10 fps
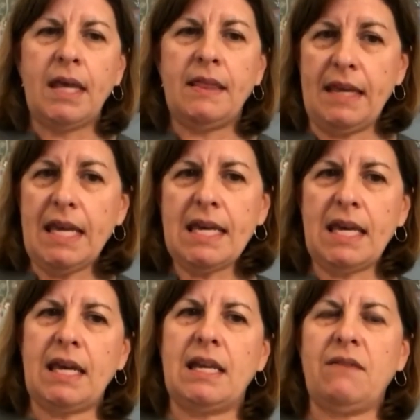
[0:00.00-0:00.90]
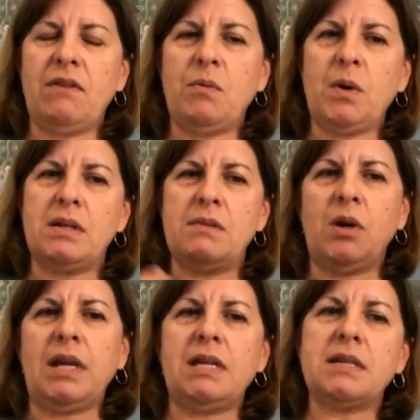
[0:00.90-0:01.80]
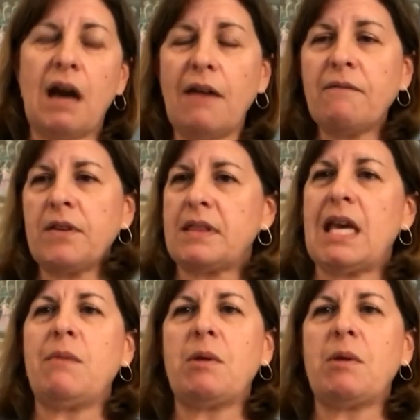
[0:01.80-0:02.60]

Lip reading: thinking and even wanting to comfort them.